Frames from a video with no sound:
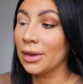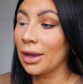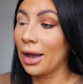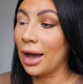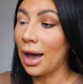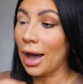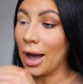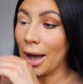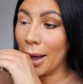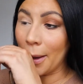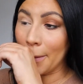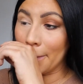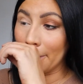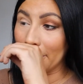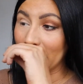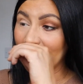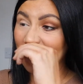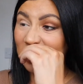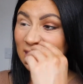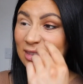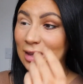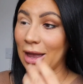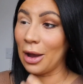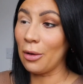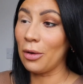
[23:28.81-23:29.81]

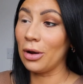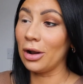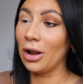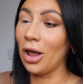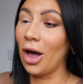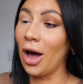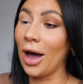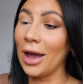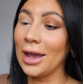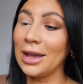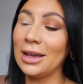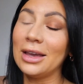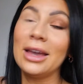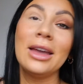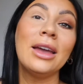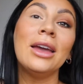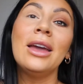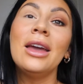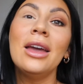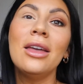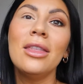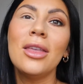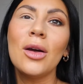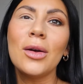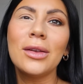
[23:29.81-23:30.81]
because they
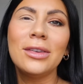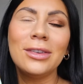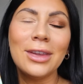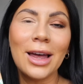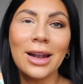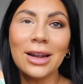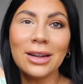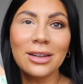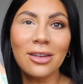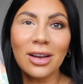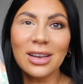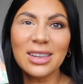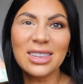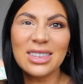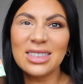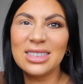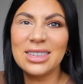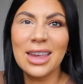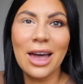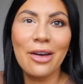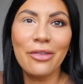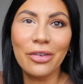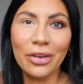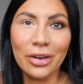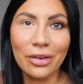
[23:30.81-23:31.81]
were selling like
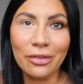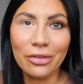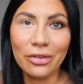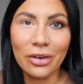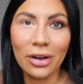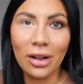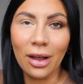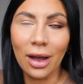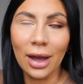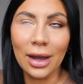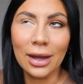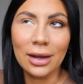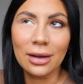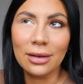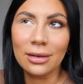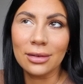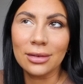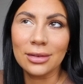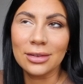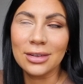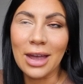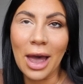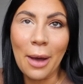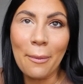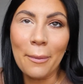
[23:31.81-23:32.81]
7 for
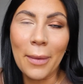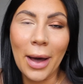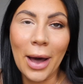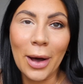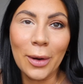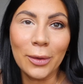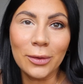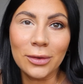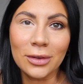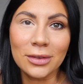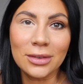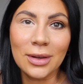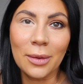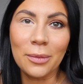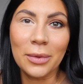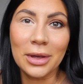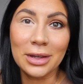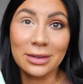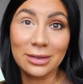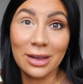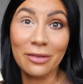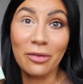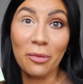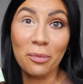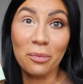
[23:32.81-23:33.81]
like £10 or something,
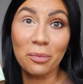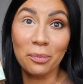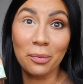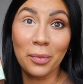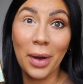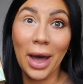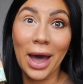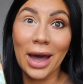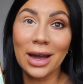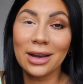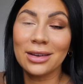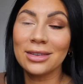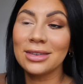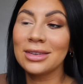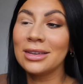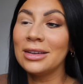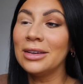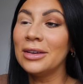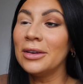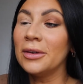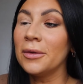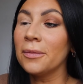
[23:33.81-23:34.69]
7 packs.